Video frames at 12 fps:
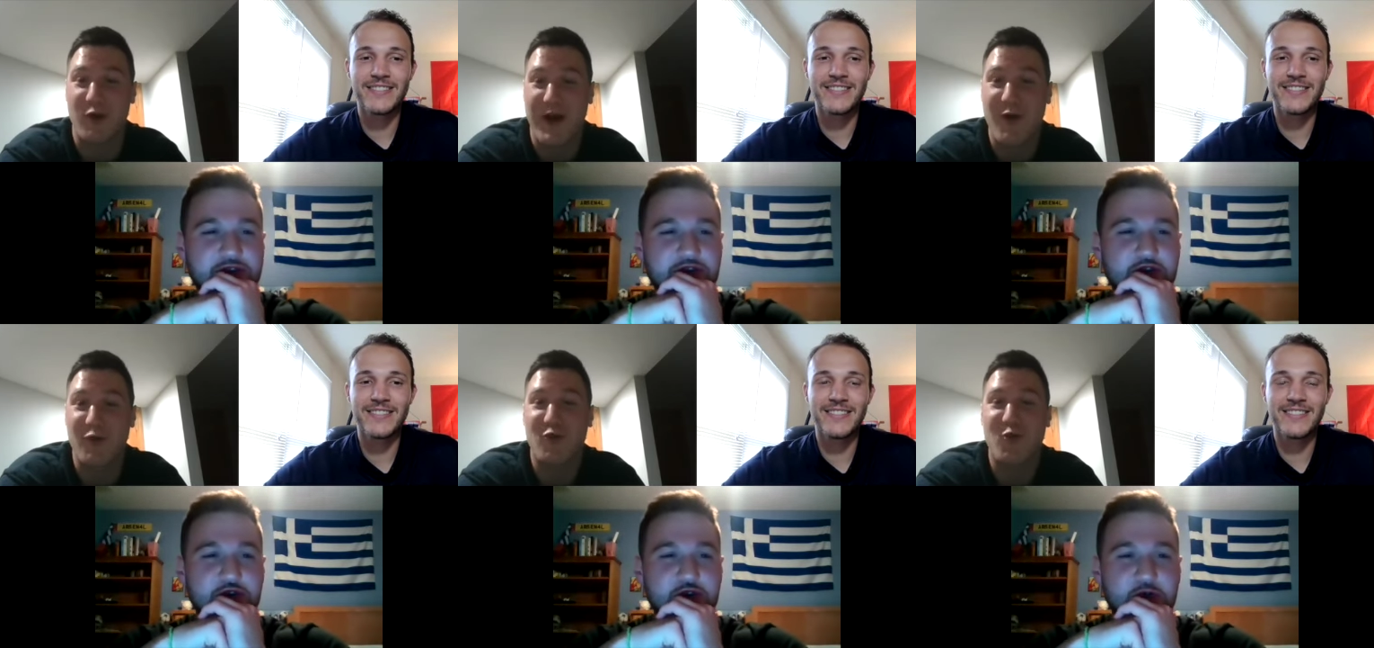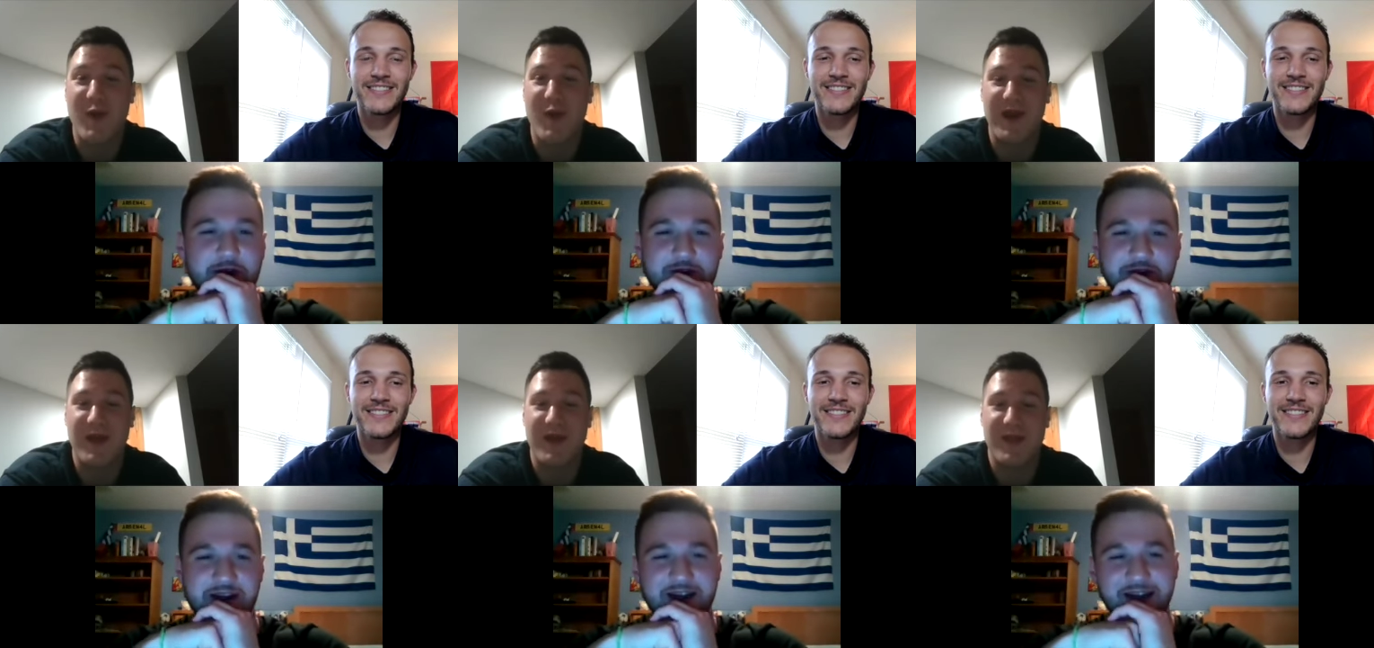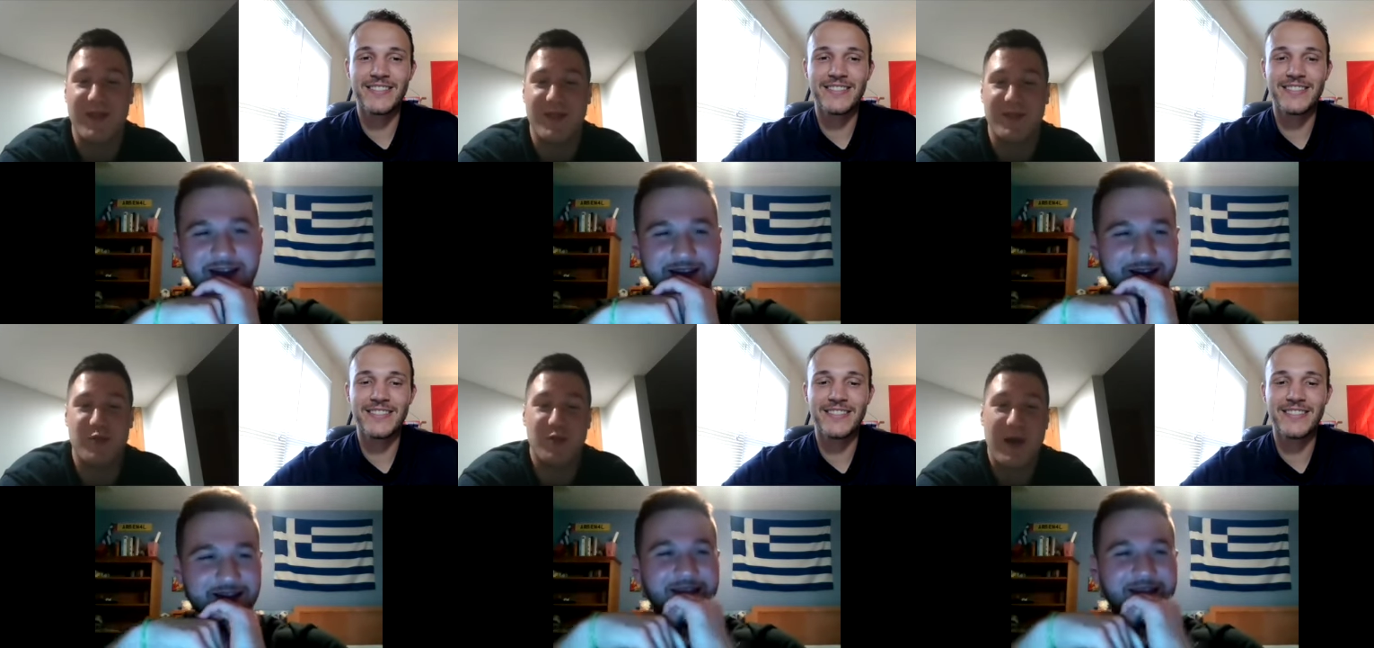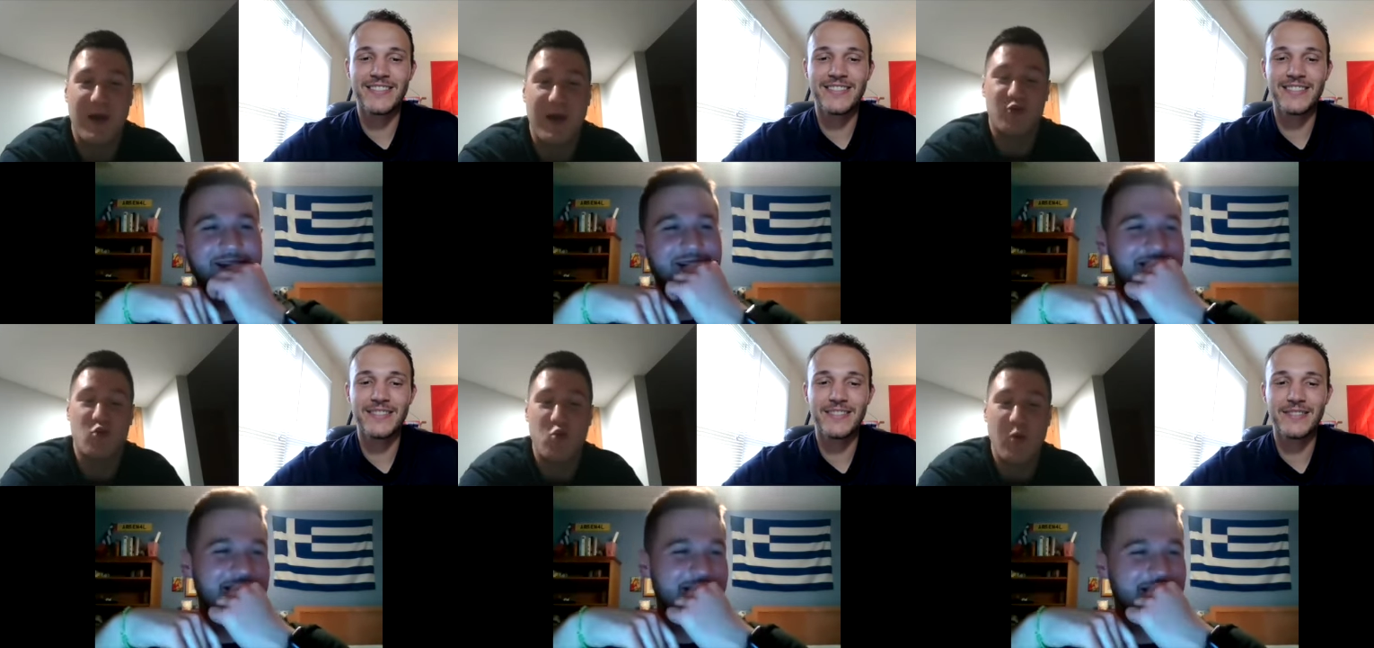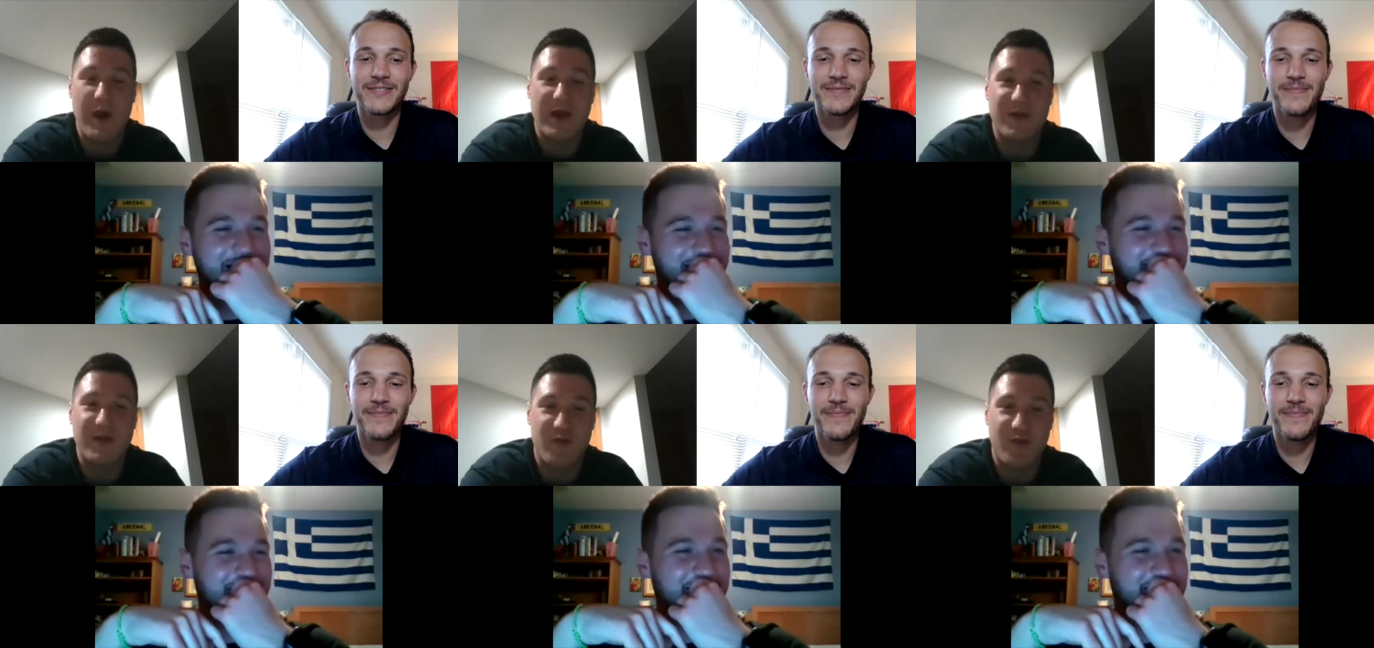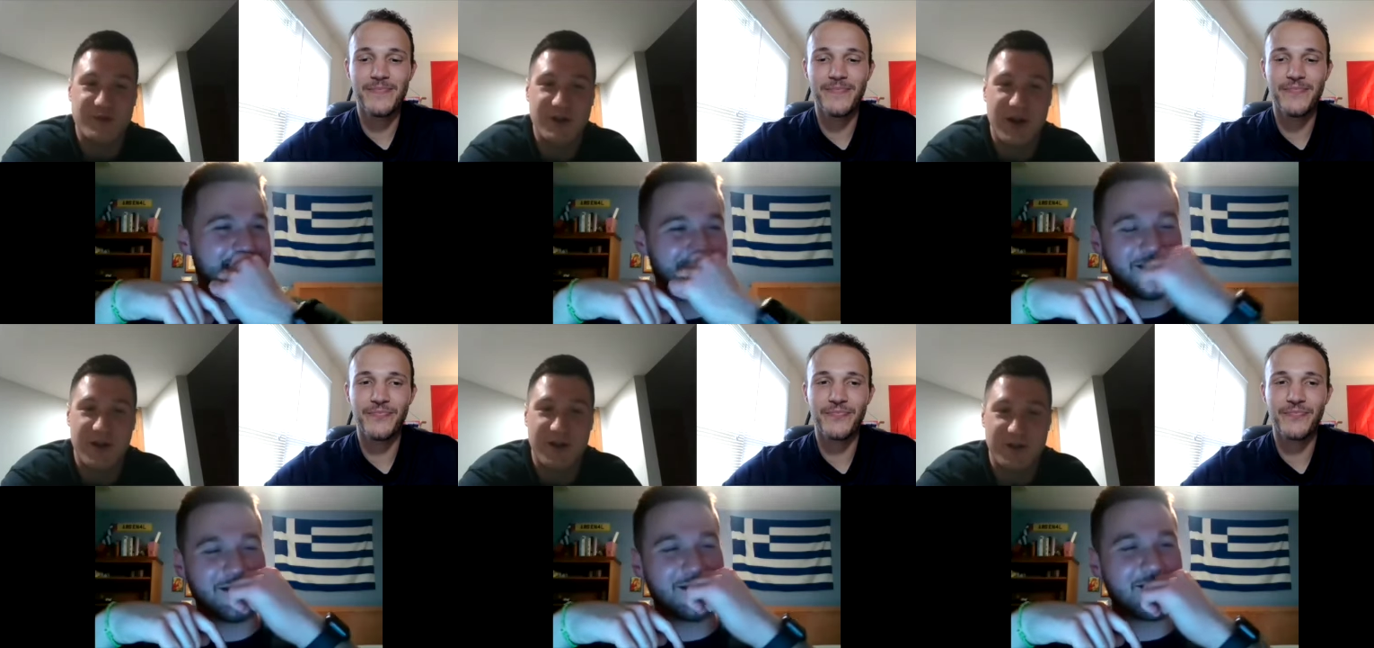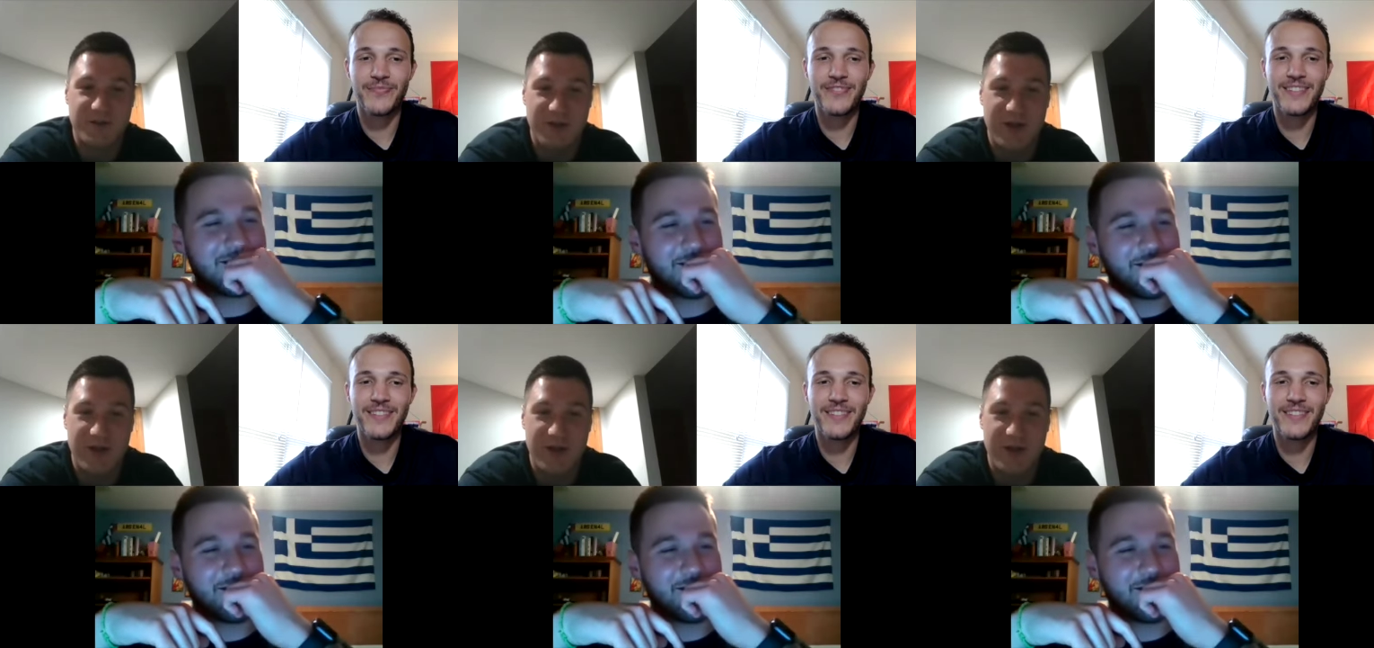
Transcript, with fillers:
Speaker 1: I was wait, dude. I was waiting for Xhaka to be